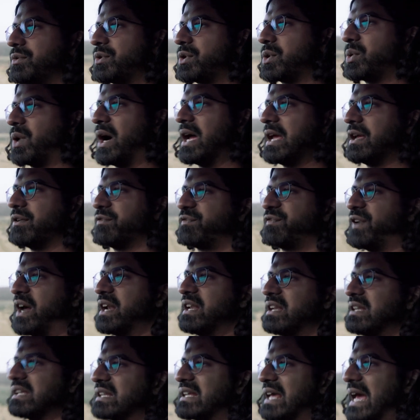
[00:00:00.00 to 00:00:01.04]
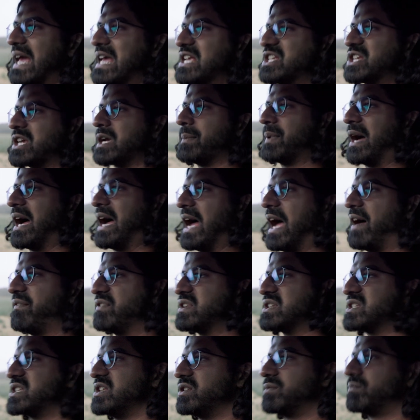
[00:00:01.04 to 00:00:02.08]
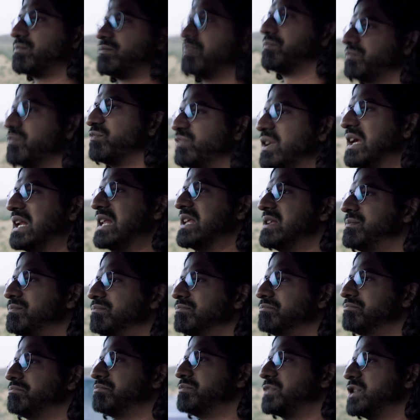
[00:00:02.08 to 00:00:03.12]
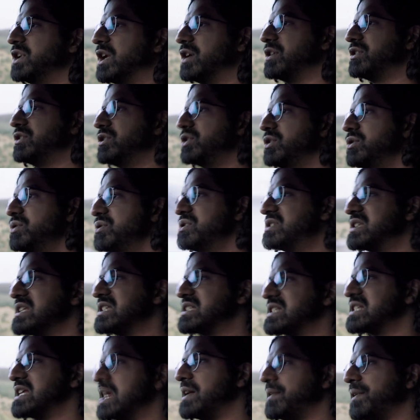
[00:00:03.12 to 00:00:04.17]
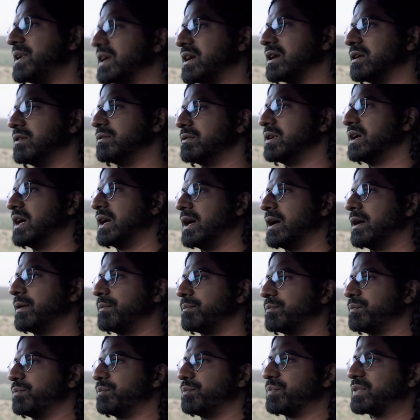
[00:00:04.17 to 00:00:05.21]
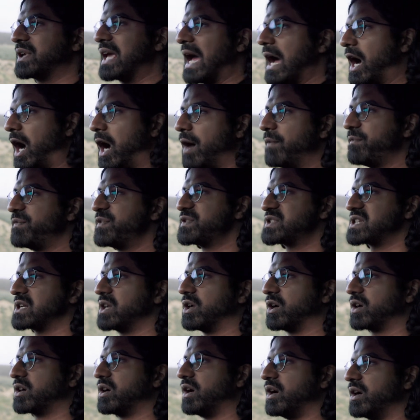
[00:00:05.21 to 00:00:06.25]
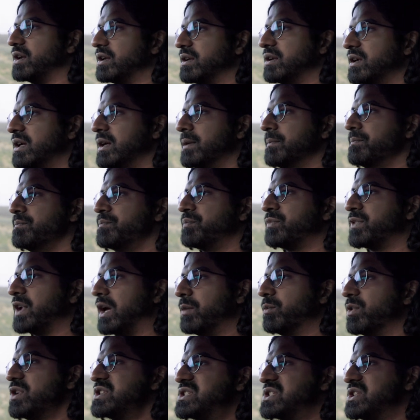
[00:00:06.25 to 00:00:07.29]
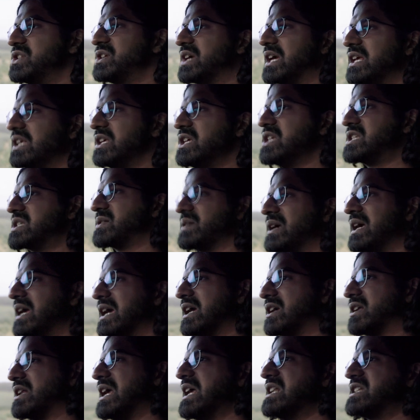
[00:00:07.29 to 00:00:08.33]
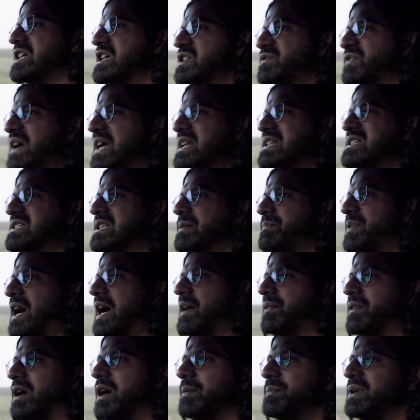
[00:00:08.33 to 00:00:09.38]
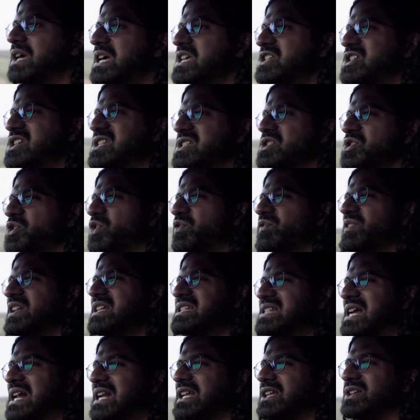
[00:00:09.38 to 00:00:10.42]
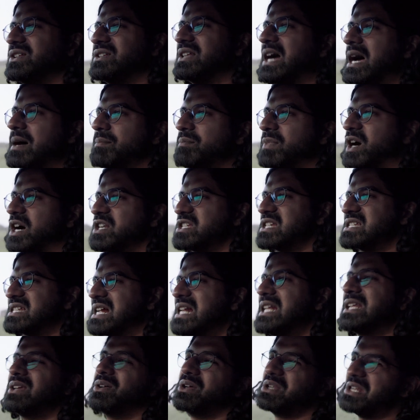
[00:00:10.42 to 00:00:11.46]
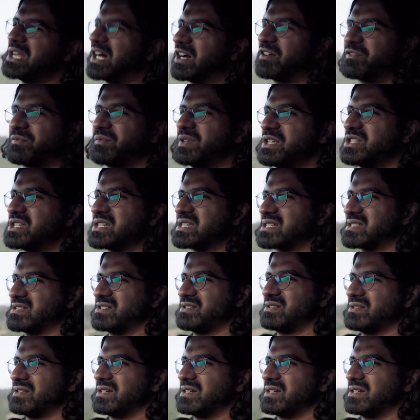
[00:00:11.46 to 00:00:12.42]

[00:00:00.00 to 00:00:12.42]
quite fun and engaging about having to really, use the steering and get armfuls of lock on. And once you get used to it, it does fade into the background, but it's just not really telling you that much. It's telling you enough, but just